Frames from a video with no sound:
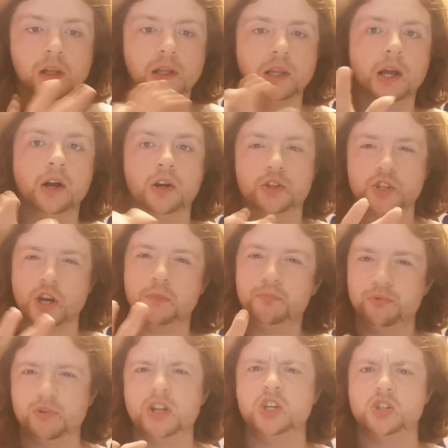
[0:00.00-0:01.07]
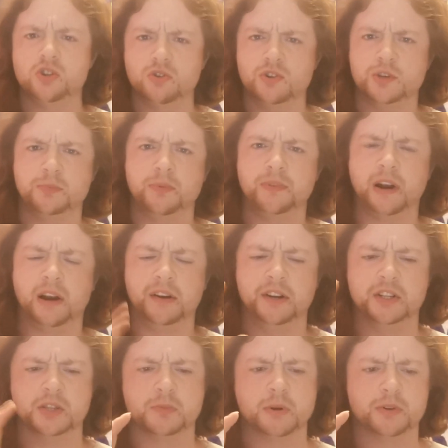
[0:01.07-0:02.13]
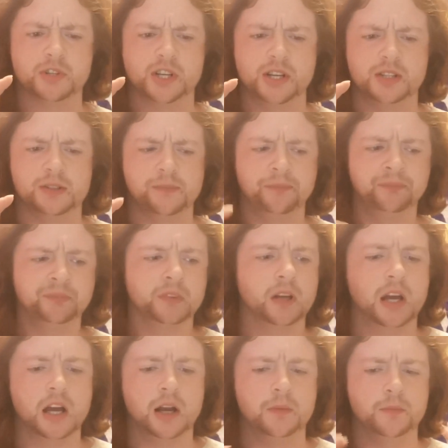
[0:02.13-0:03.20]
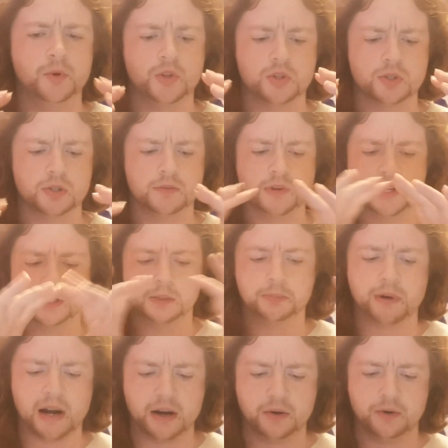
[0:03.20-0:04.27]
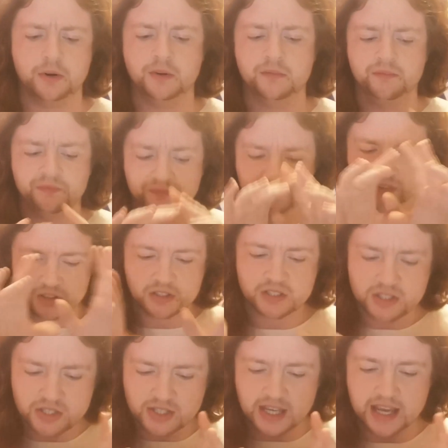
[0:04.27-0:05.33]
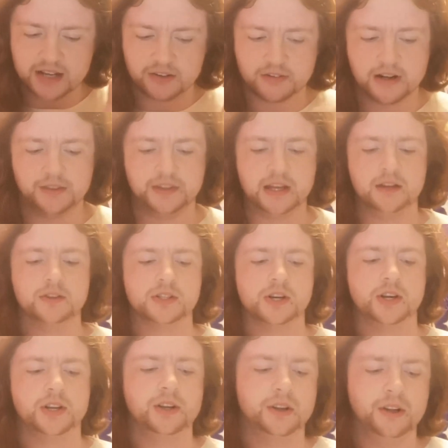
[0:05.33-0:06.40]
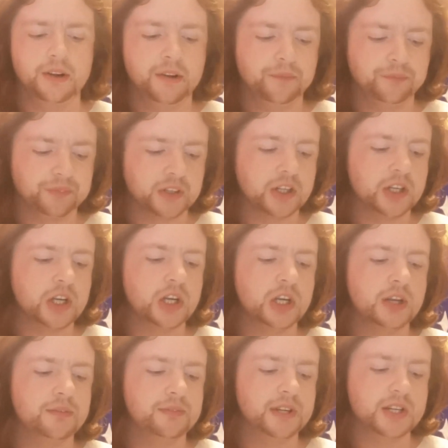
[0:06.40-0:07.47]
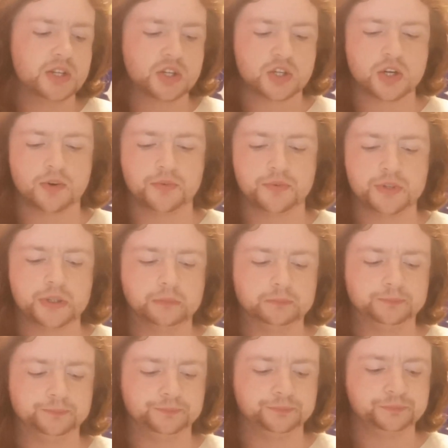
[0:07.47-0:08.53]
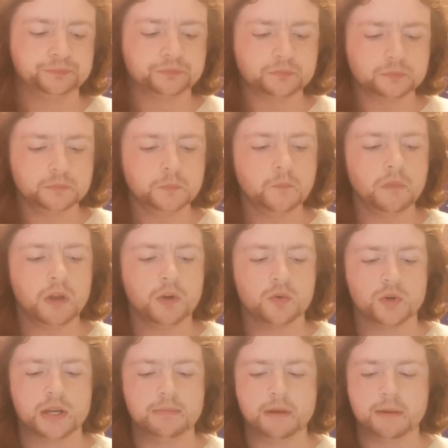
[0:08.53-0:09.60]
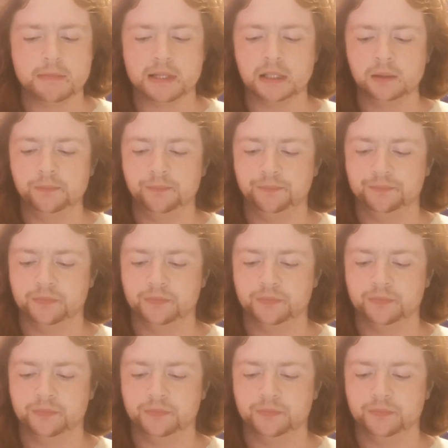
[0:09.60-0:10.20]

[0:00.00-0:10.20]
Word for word: large, I'm pretty sure it's Bavarian smoked cheese. With sort of like the brown skin around the outside. And a lovely soft, creamy middle.